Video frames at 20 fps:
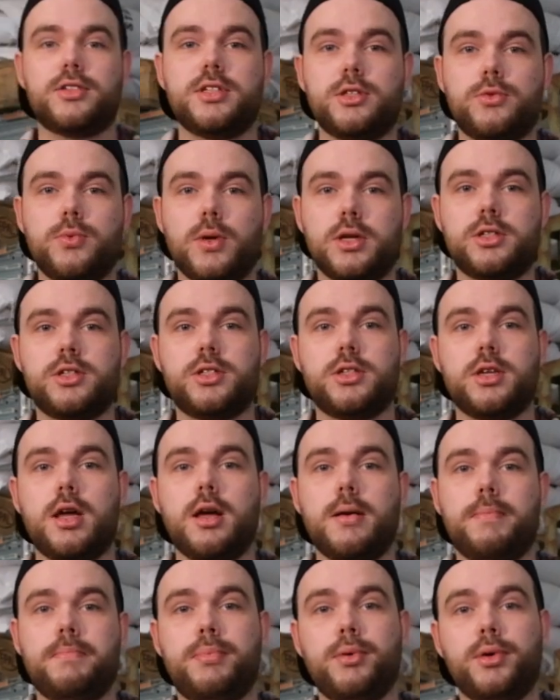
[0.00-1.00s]
this was
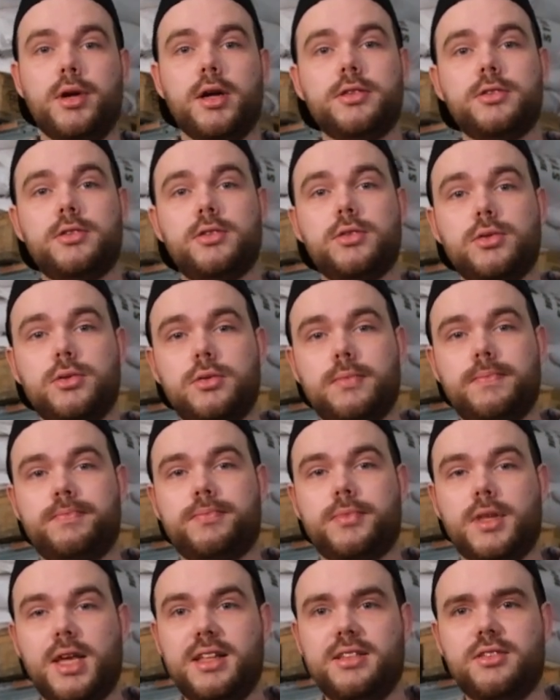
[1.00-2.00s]
put
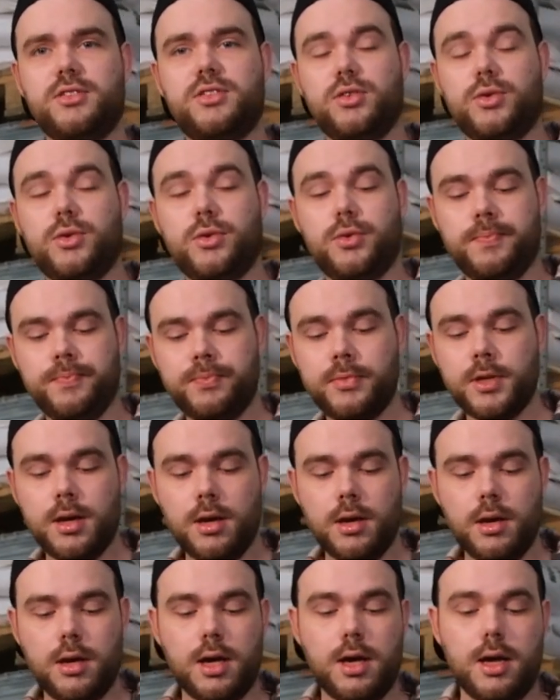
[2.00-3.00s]
into
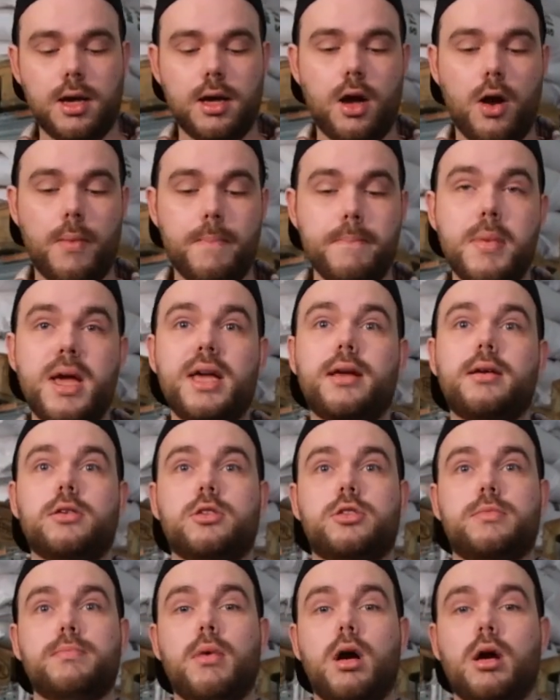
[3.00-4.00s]
our
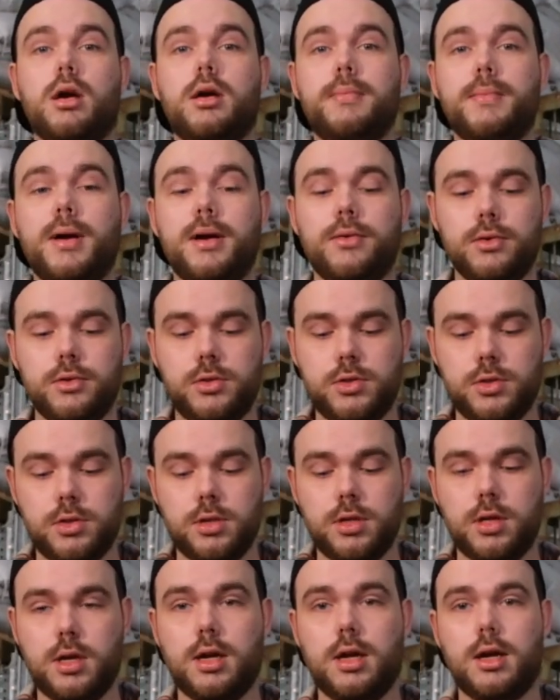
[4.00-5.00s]
Maker's Mark barrels,
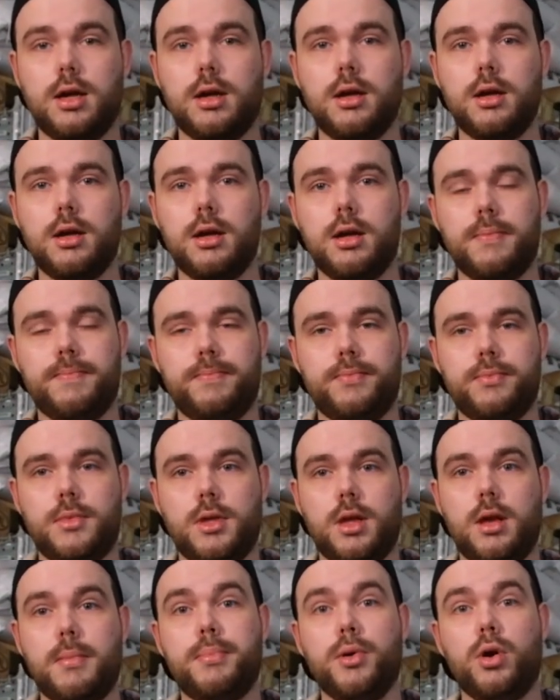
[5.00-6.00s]

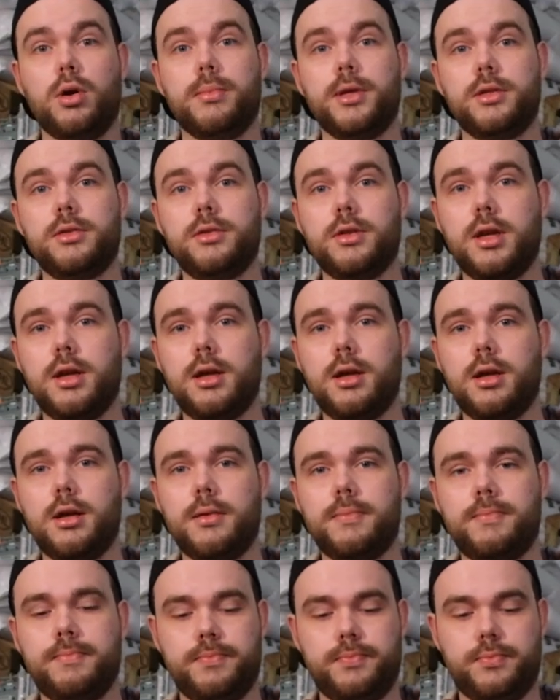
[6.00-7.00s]
a bourbon
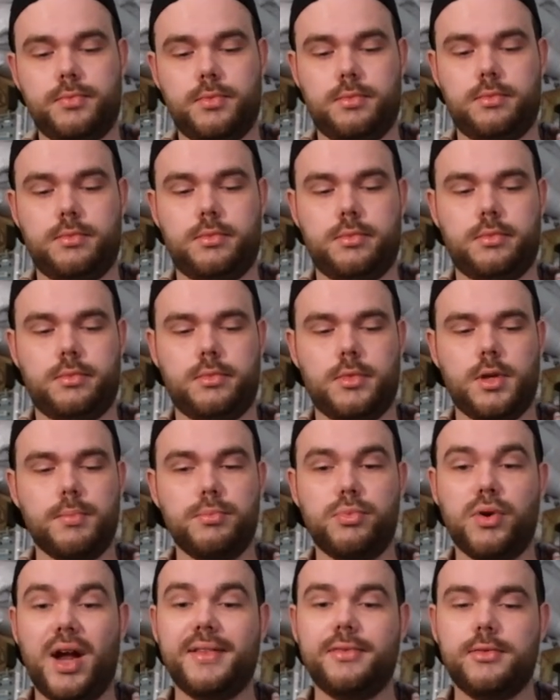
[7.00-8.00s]

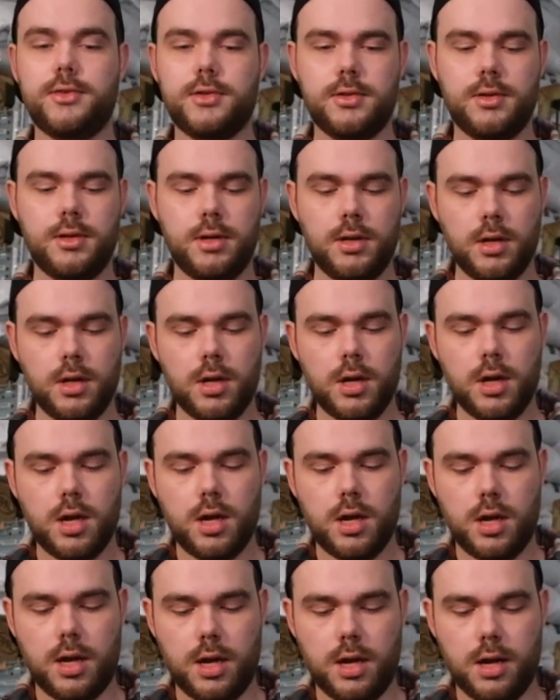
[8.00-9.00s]
brand,
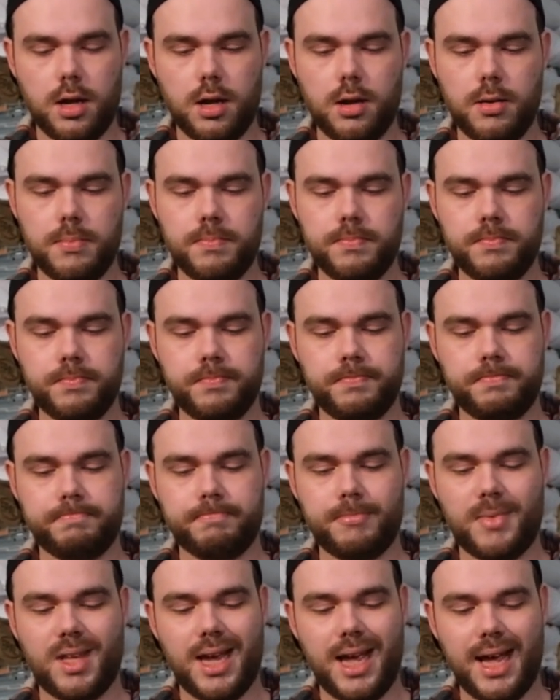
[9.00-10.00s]

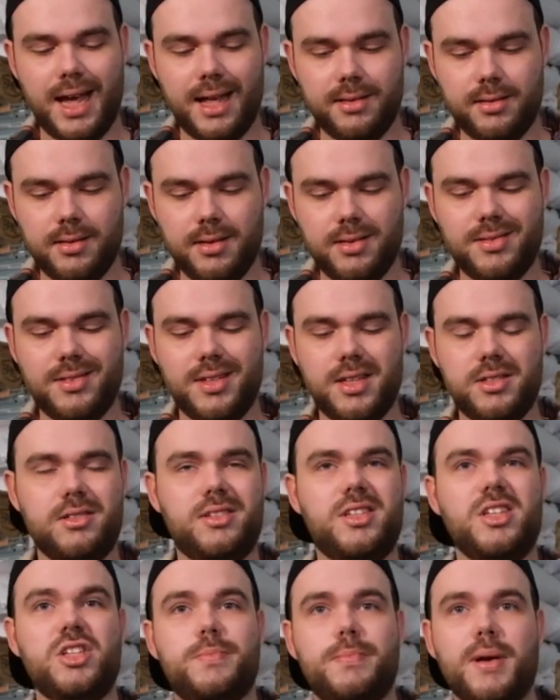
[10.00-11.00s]
and
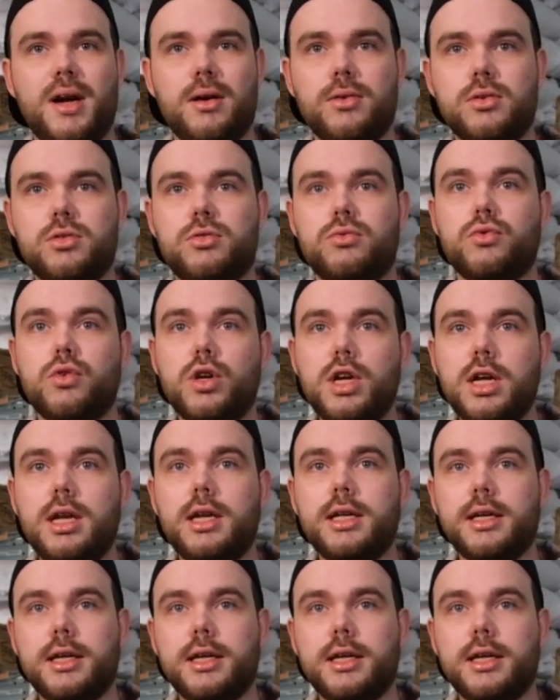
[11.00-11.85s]
these barrels really